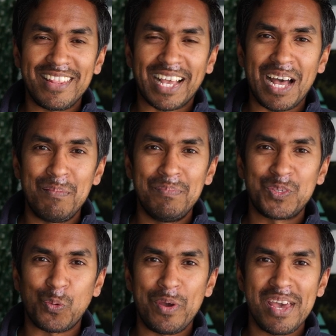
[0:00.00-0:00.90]
that
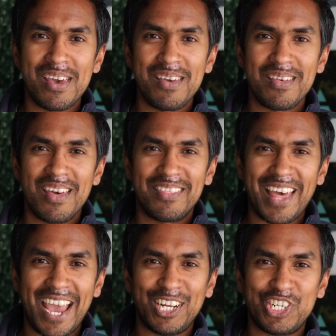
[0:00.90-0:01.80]
comes with
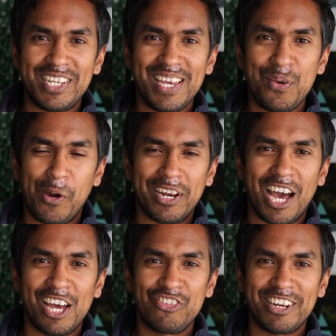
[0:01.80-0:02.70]
the
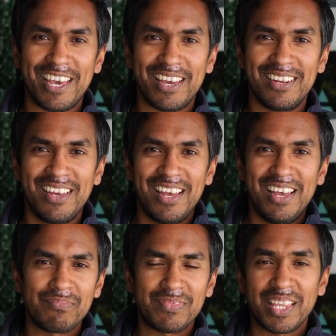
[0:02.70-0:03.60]
HT100 kit.
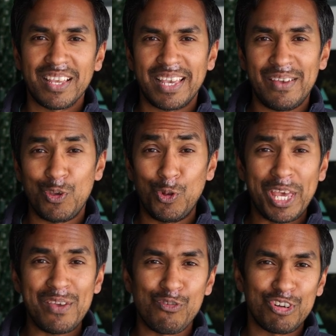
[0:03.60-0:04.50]
If you're
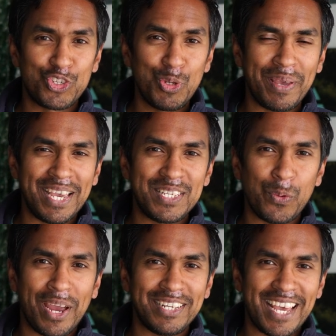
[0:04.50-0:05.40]
looking for a super easy
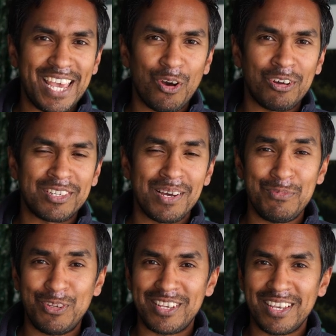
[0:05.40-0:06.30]
way to heat your hot
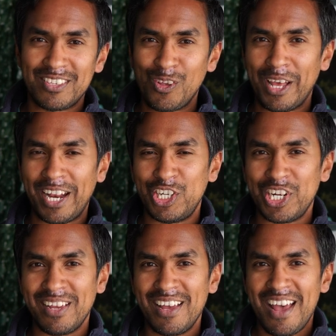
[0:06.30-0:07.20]
tub using solar
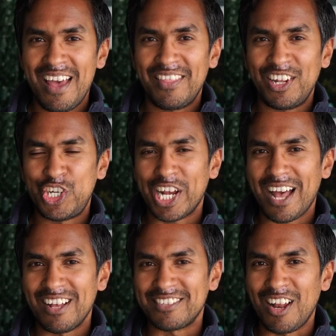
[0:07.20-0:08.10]
energy, then check
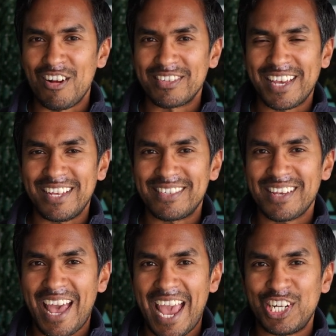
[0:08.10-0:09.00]
out
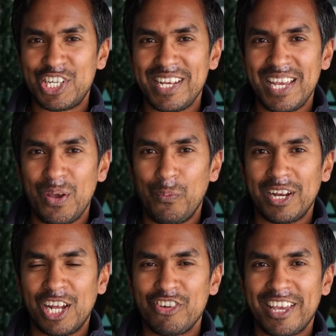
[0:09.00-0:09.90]
SolarisKit's
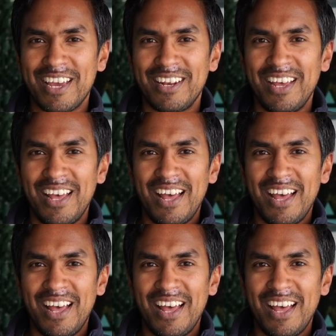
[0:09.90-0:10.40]
HT100 kit.